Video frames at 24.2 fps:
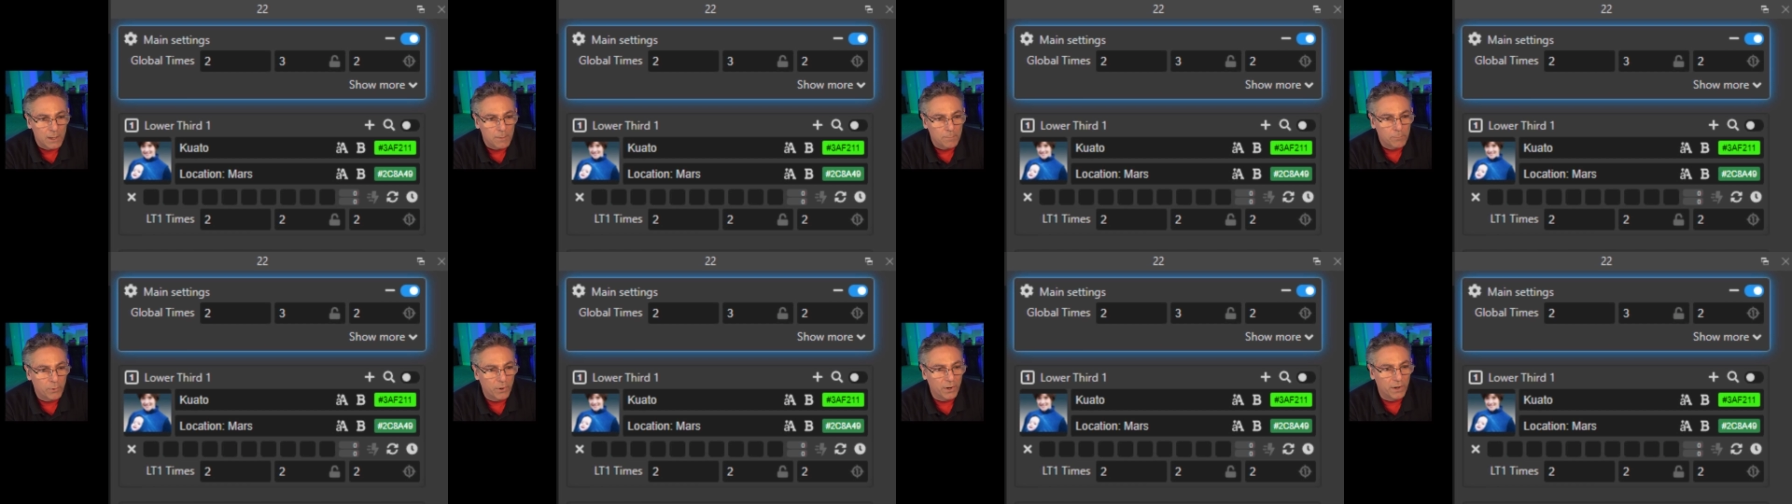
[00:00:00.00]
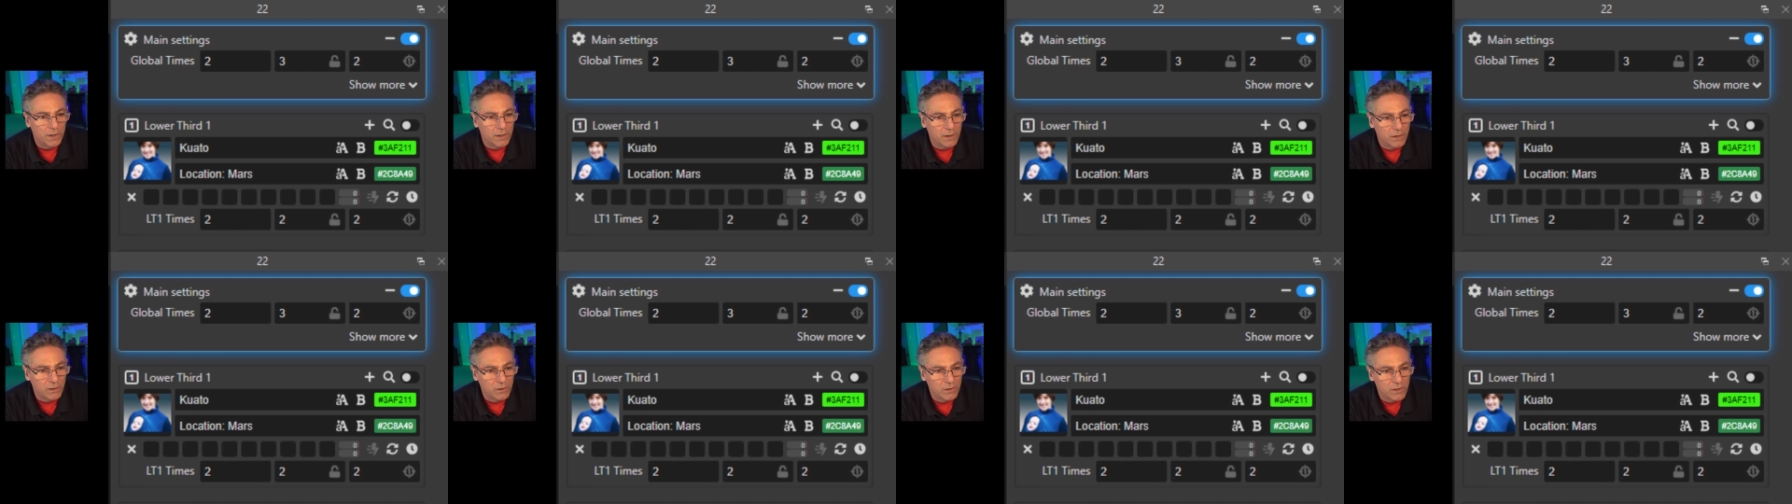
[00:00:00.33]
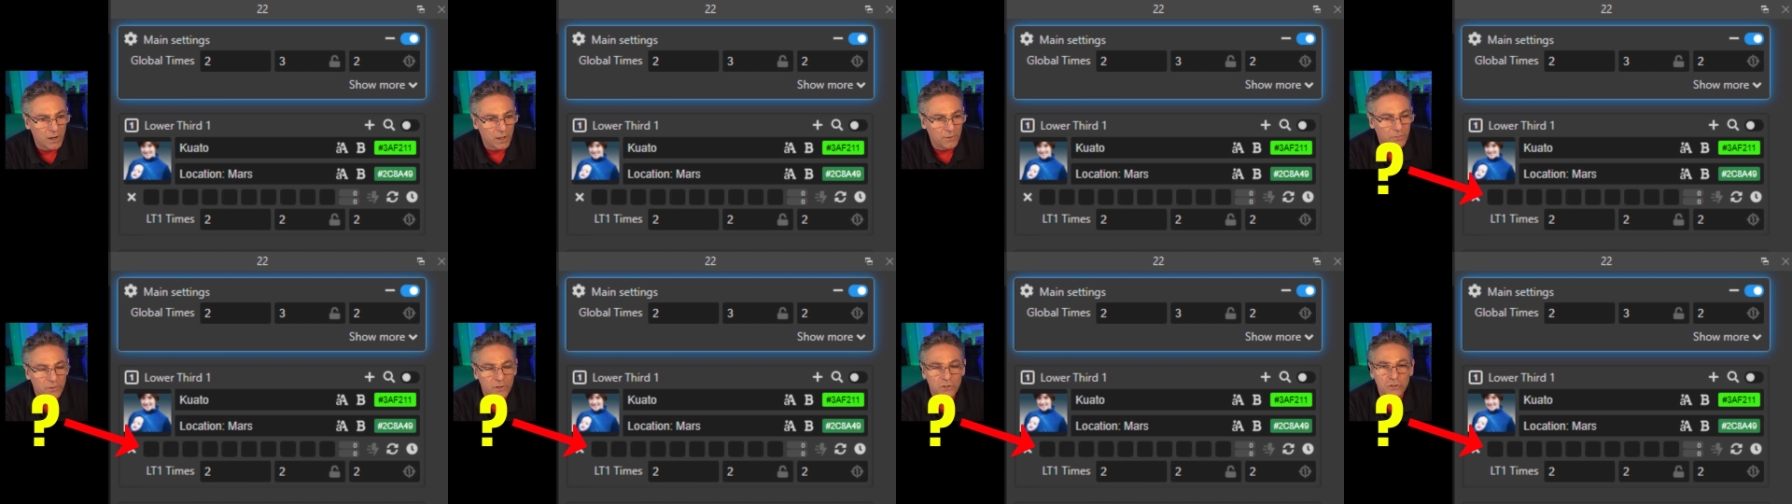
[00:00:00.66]
but
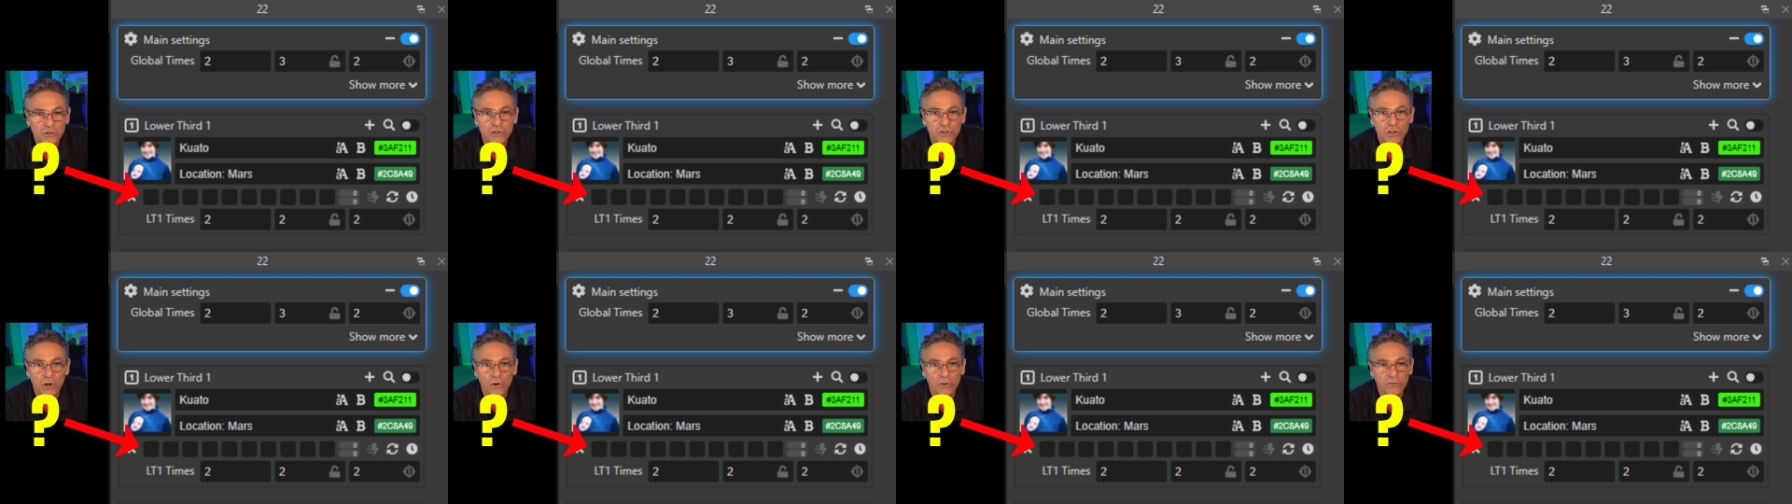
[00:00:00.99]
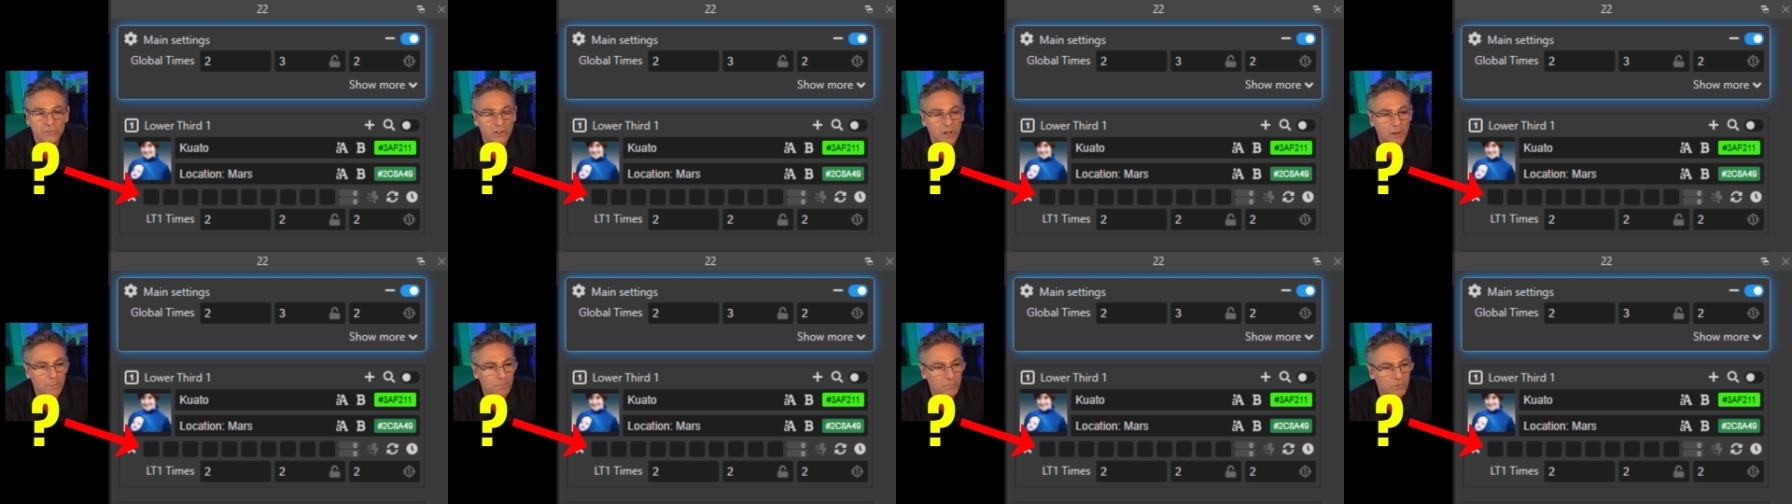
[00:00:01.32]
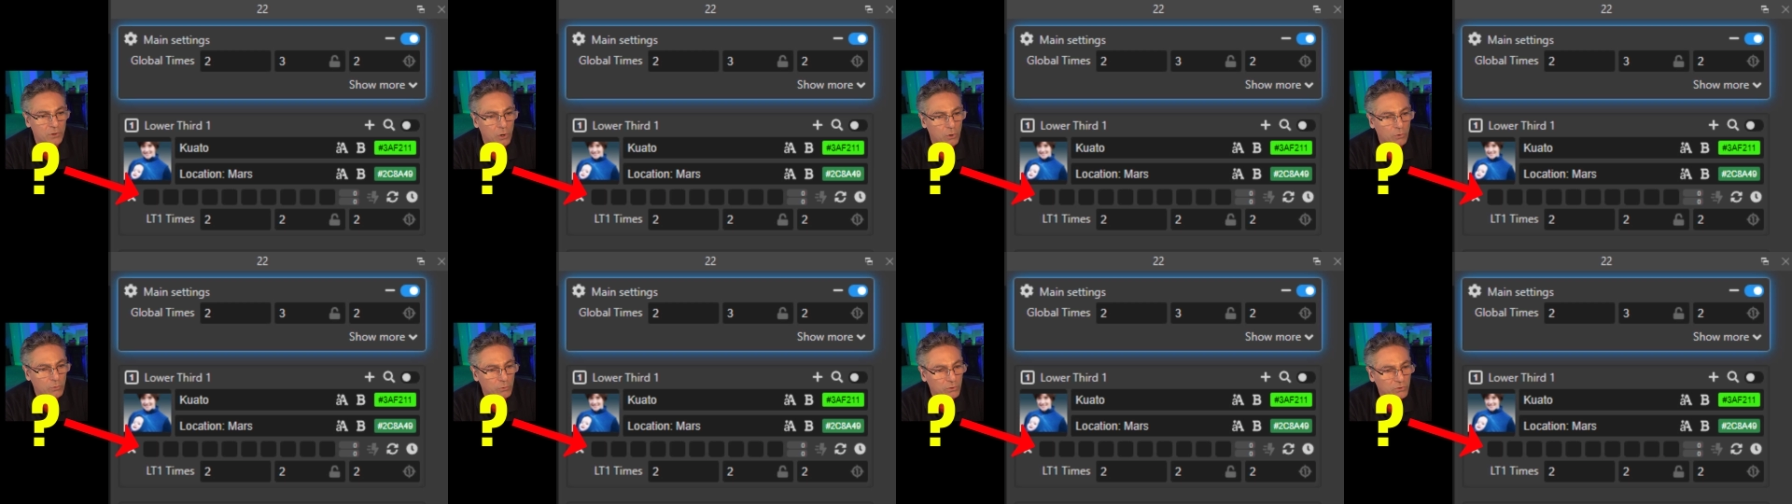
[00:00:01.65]
nothing shows up,
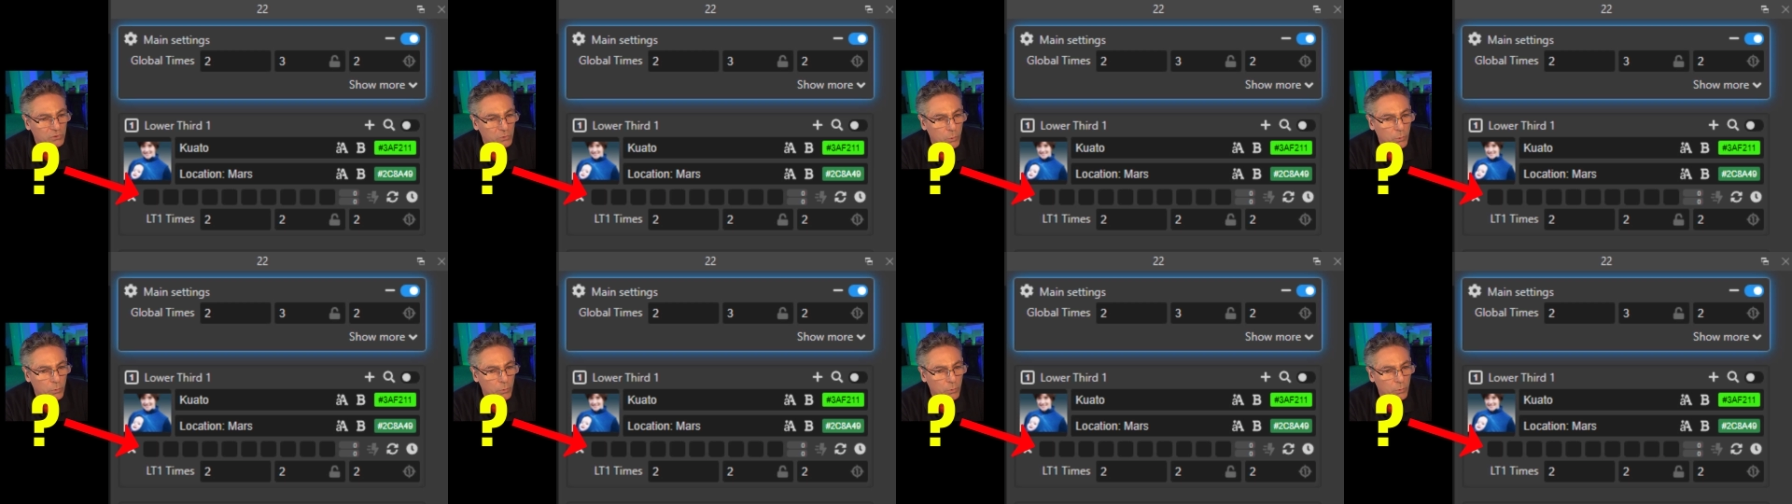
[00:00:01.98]
no